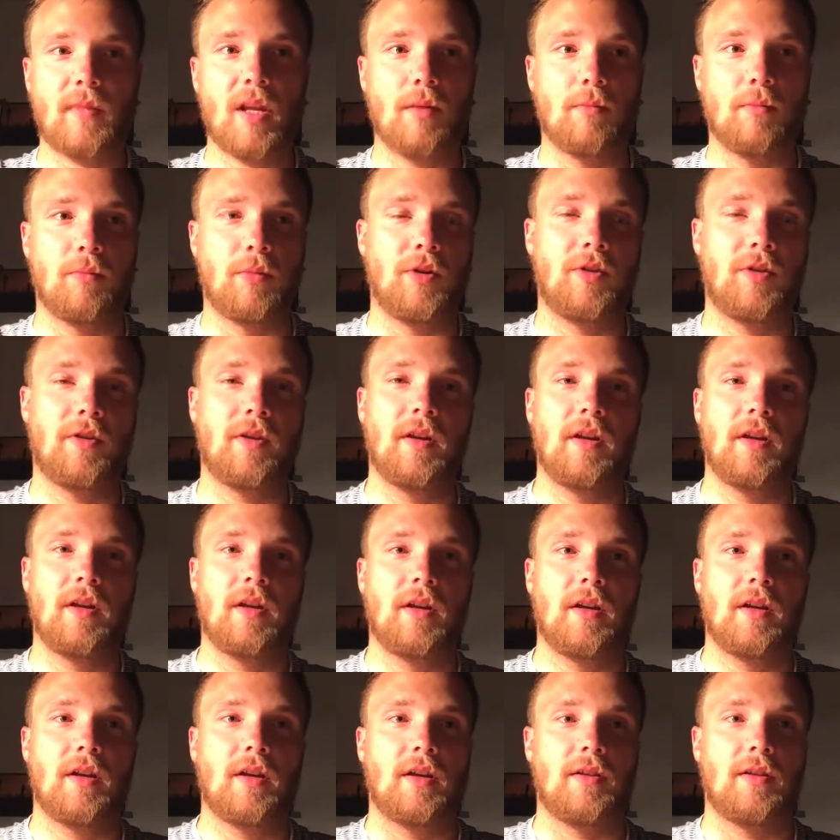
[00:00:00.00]
But
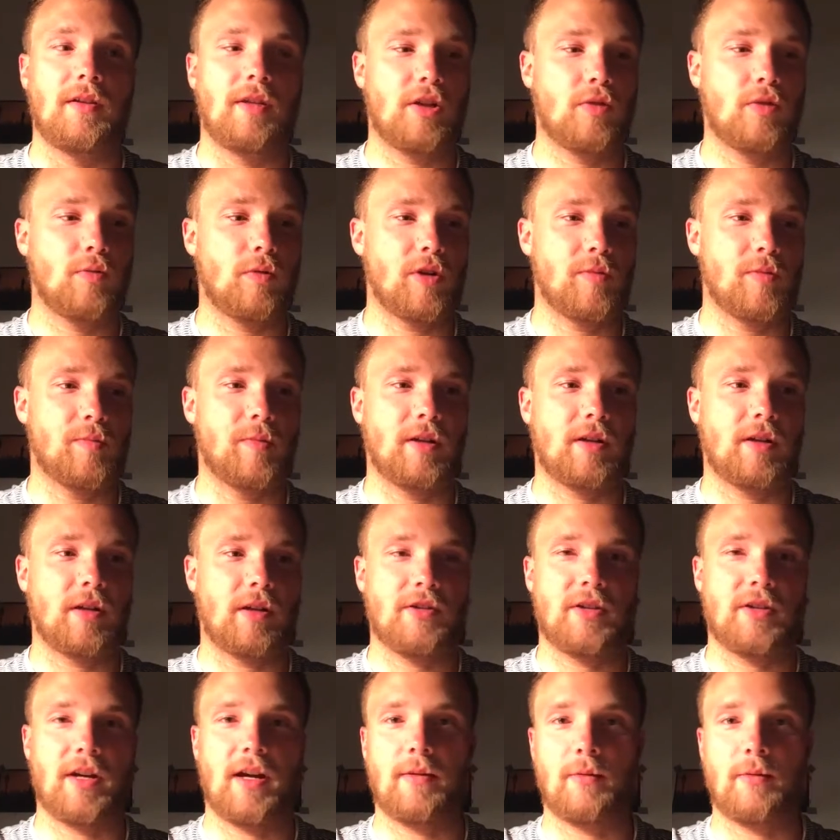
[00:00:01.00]
this was
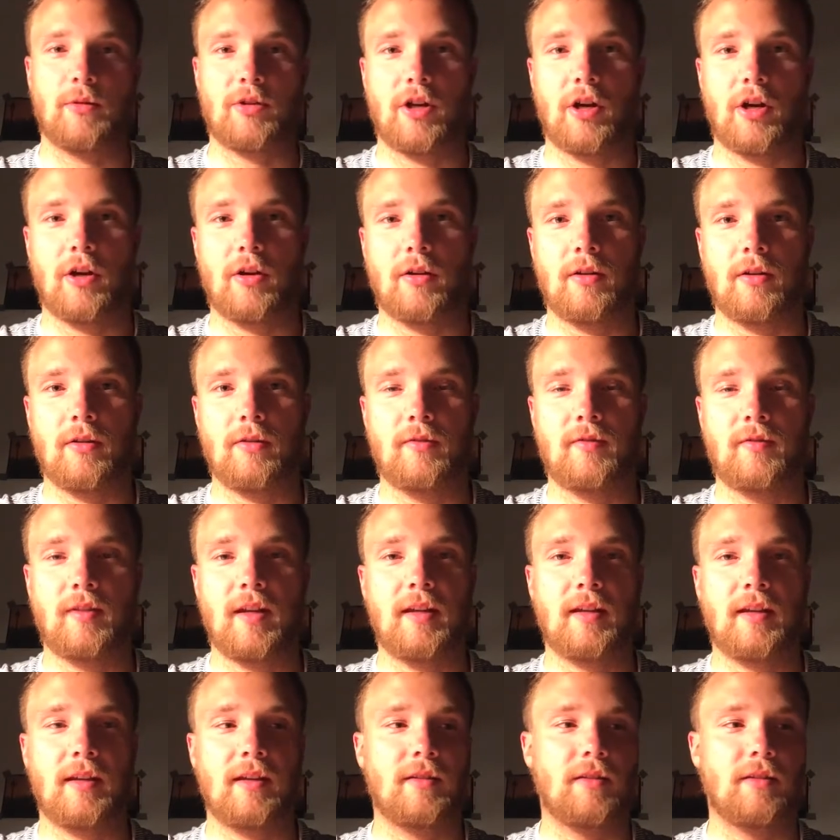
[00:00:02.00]
because I was
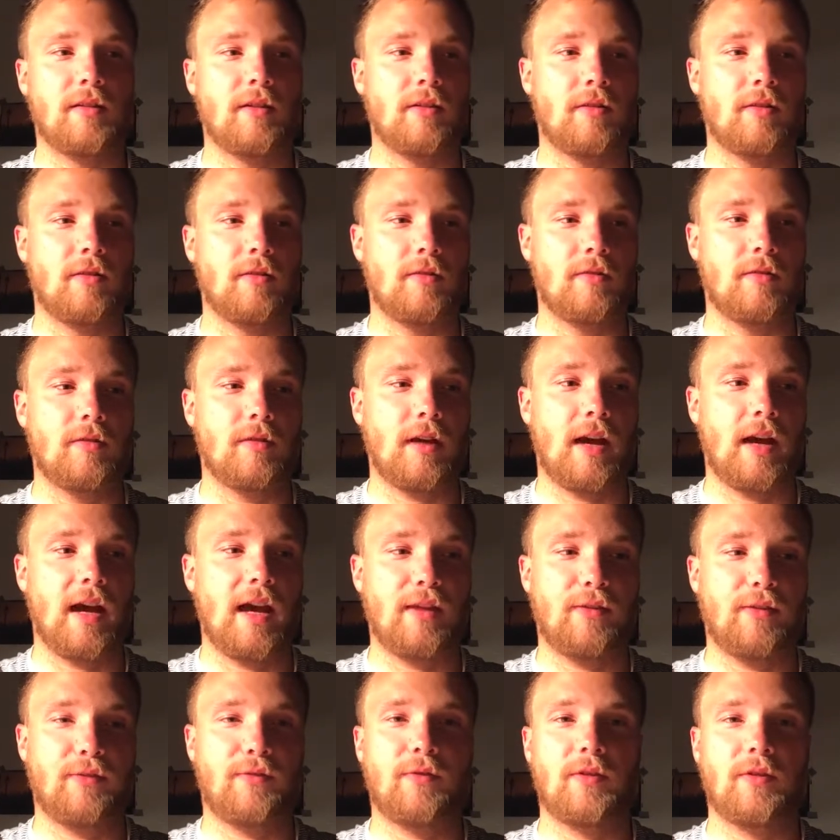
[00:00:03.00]
taking the
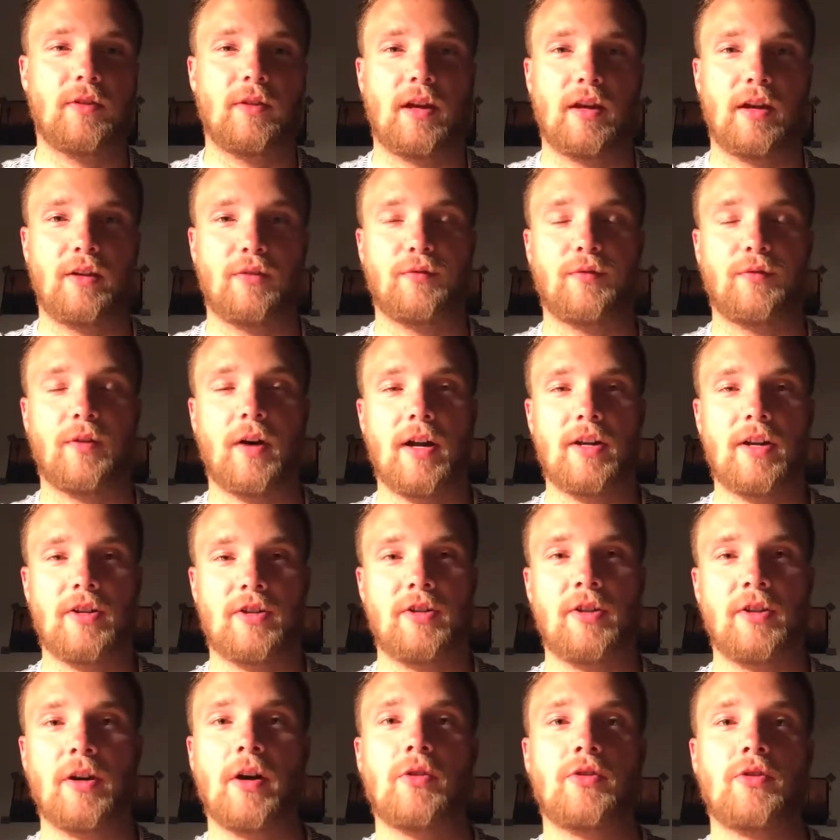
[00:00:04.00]

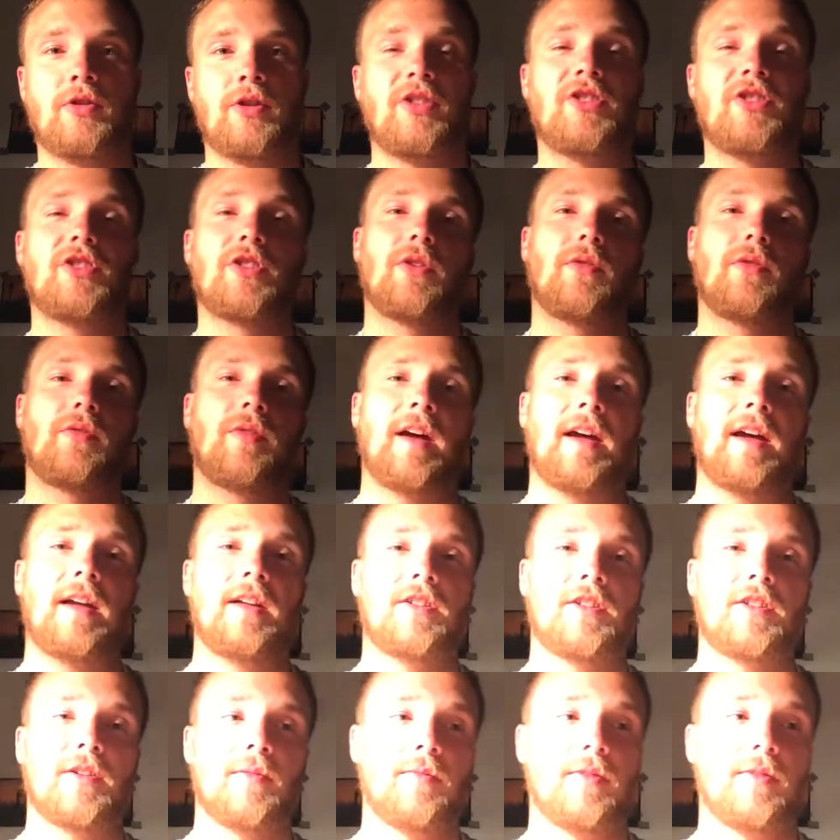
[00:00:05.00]
advised dosage of
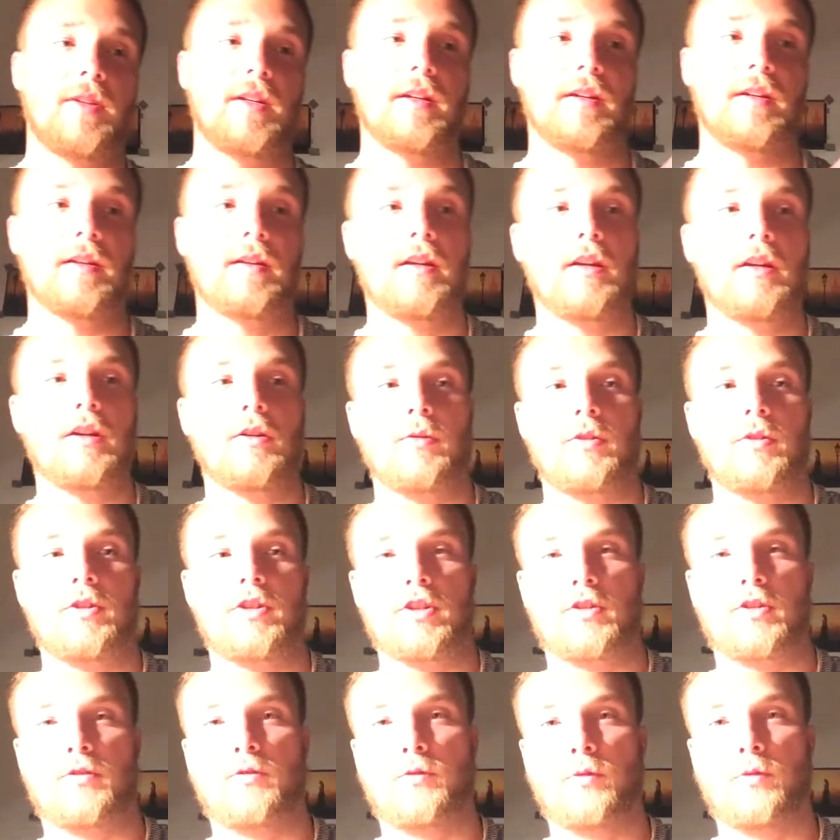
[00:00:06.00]
HMD, which
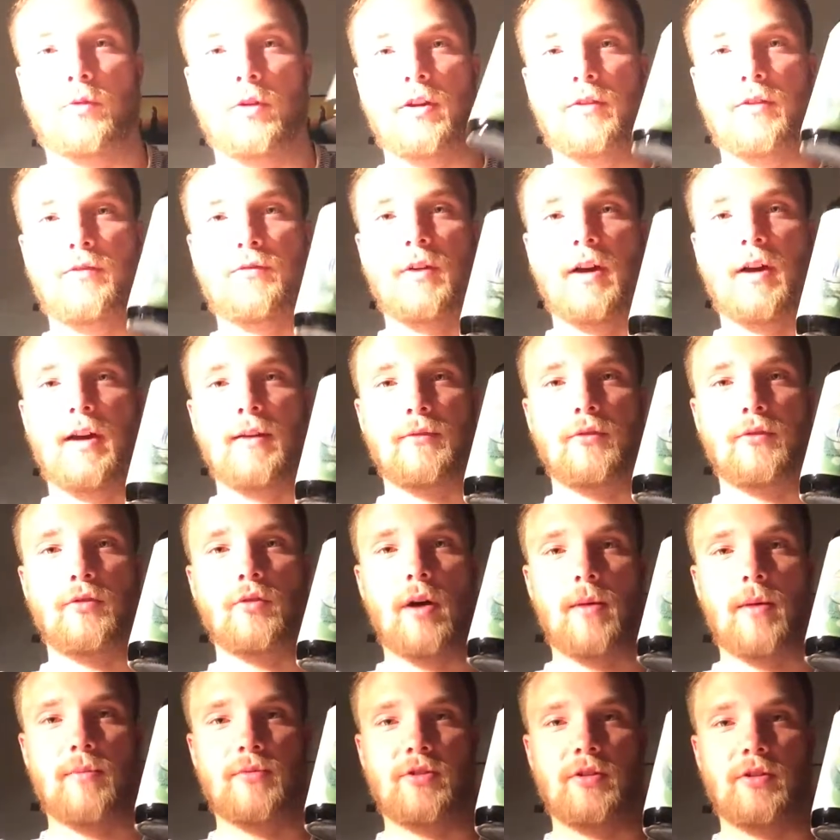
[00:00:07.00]
is 45
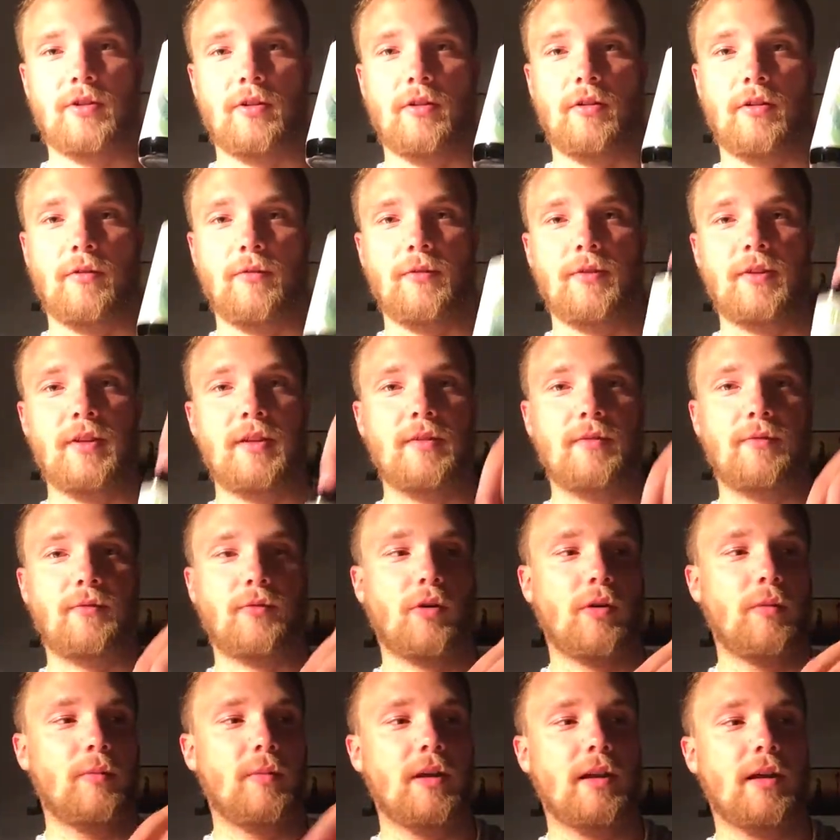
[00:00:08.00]
drops of the
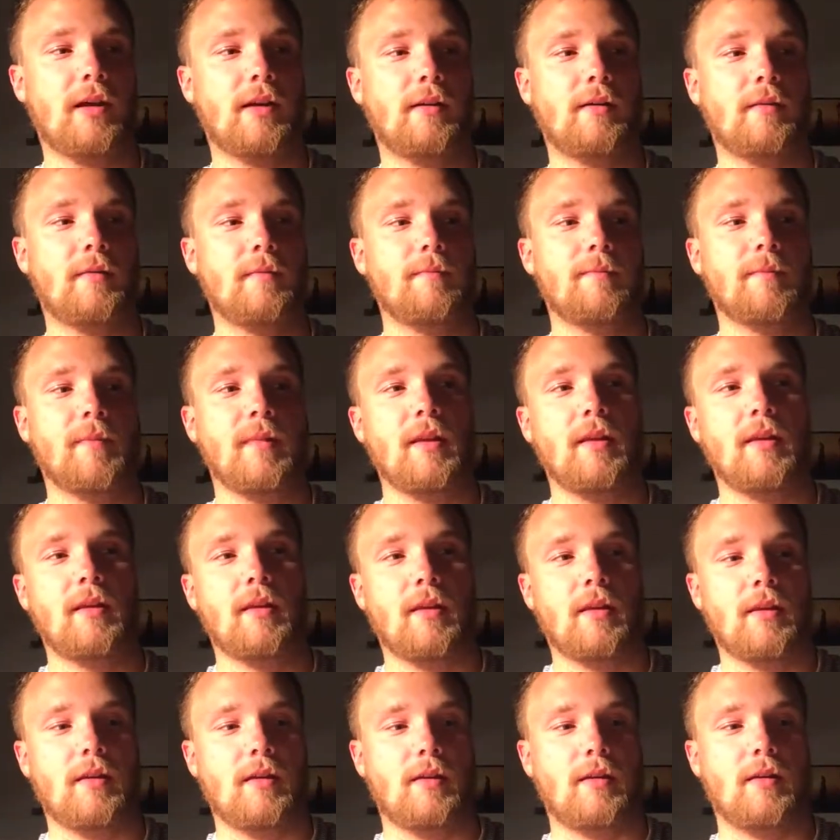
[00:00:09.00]
formula,
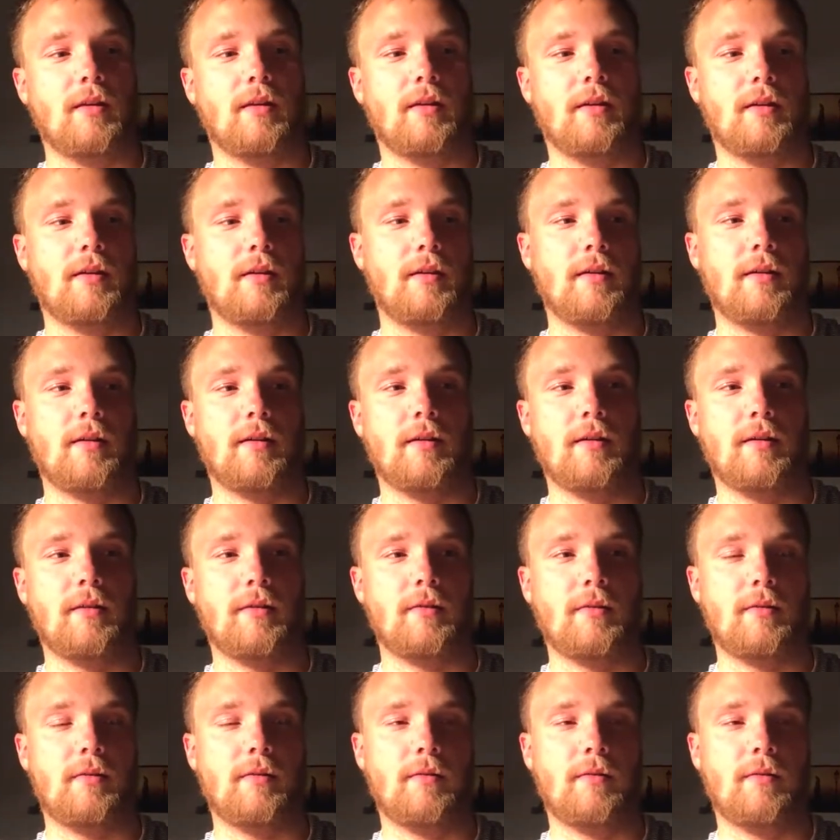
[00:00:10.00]
2